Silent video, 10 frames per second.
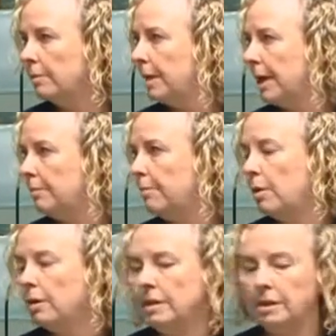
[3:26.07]
peak
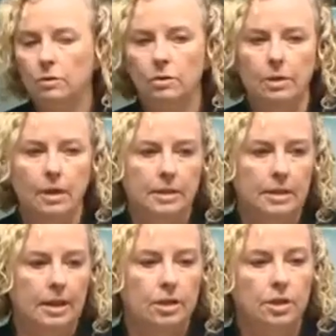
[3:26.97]
bodies and
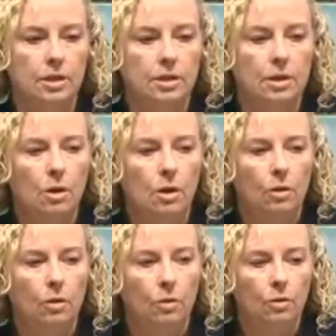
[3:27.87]
organisations
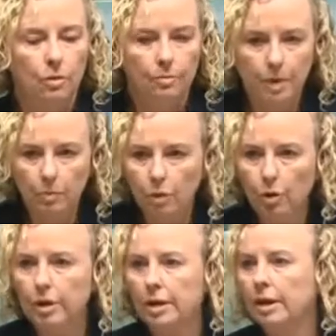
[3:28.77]
who have been
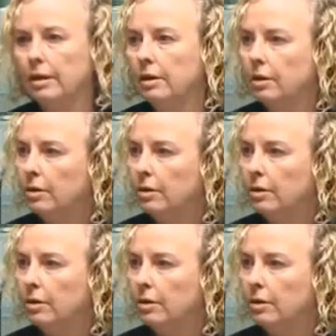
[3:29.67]
working,